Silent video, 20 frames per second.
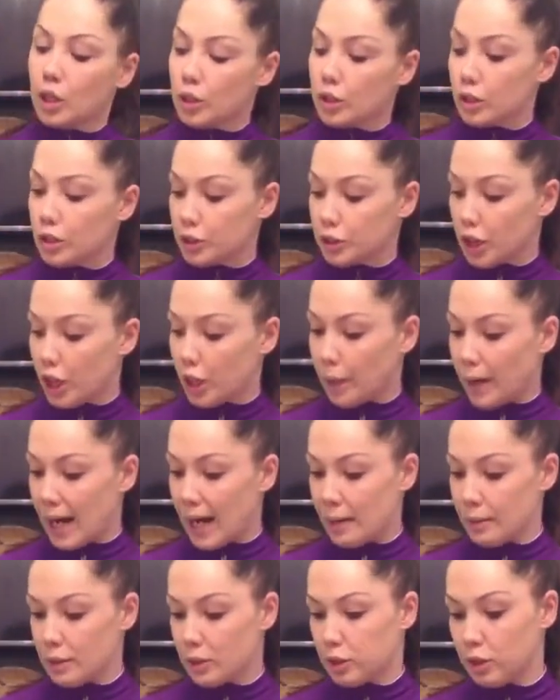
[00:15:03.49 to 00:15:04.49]
So
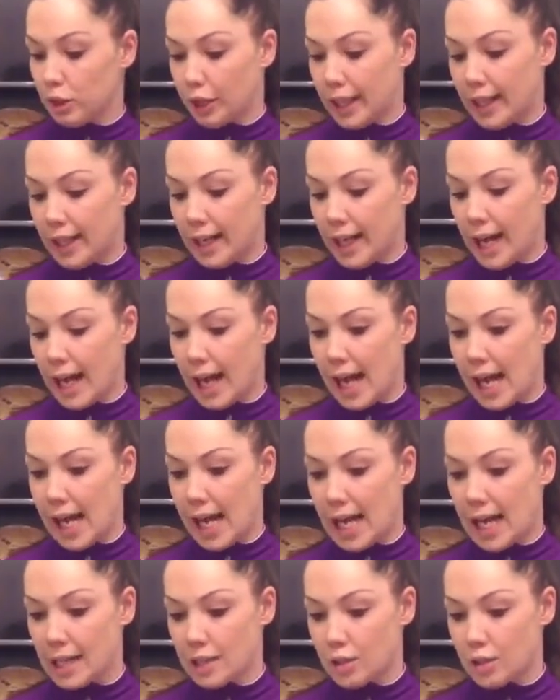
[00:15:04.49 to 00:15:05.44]
I was looking at